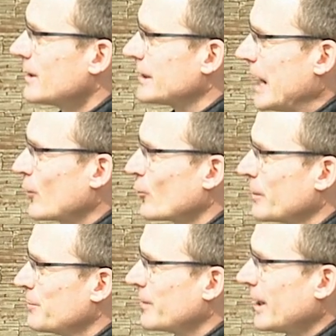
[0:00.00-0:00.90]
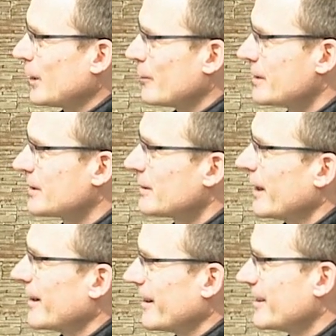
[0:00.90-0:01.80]
Sennacherib, king of
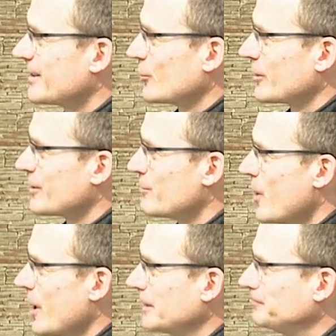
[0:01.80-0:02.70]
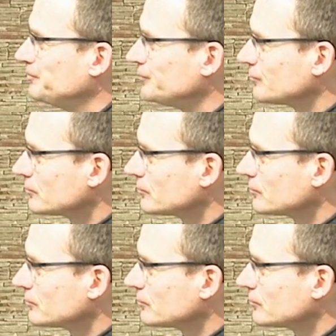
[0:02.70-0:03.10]
Assyria's mind.